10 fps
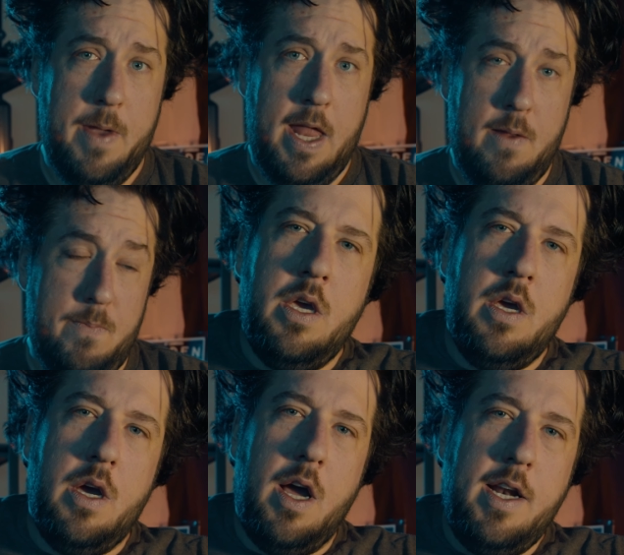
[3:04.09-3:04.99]
And
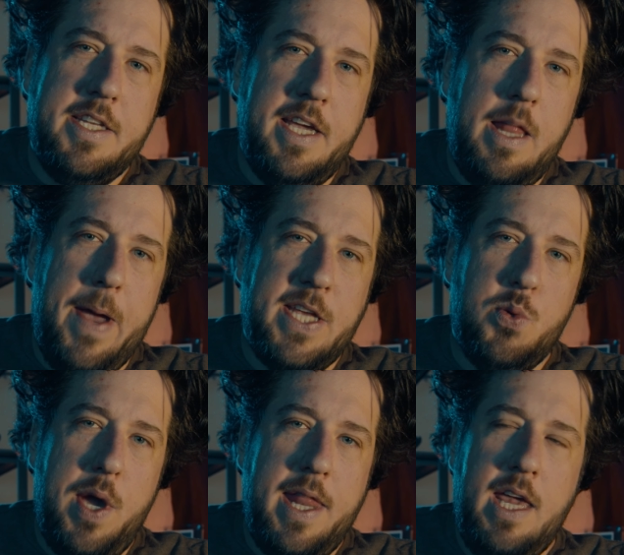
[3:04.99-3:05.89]
honestly, the best
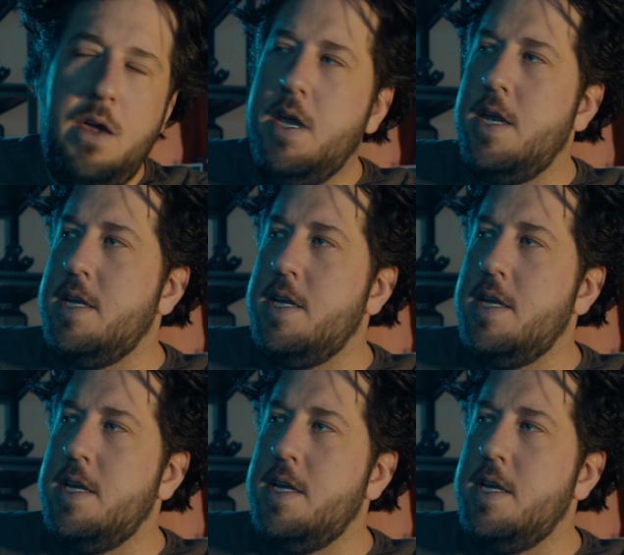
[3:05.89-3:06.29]
way that you can